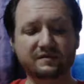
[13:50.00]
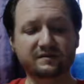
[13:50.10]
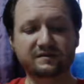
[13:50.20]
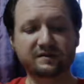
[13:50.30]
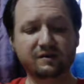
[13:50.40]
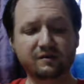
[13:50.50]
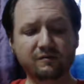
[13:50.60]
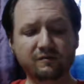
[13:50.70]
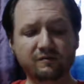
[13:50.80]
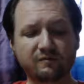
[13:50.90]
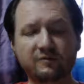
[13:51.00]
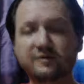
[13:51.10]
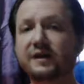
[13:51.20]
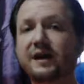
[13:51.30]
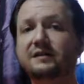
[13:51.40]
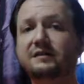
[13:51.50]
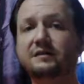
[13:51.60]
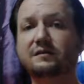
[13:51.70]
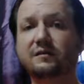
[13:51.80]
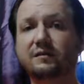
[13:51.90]
So, with that,
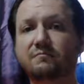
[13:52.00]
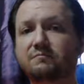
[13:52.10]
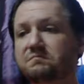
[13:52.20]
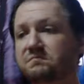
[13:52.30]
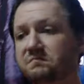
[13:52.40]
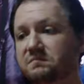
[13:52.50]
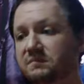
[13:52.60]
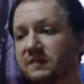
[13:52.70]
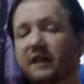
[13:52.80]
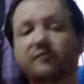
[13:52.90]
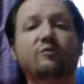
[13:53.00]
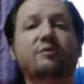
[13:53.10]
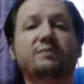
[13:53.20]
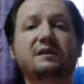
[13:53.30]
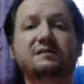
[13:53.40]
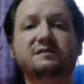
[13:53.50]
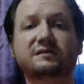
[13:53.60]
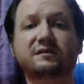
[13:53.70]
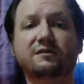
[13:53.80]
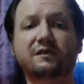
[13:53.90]
everyone be
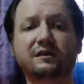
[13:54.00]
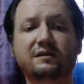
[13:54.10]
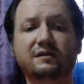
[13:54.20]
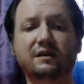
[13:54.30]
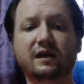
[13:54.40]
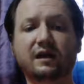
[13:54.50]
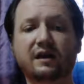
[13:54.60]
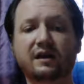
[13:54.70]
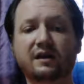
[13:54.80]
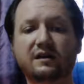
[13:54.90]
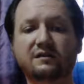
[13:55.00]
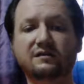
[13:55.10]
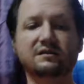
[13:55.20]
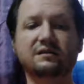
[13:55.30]
considerate and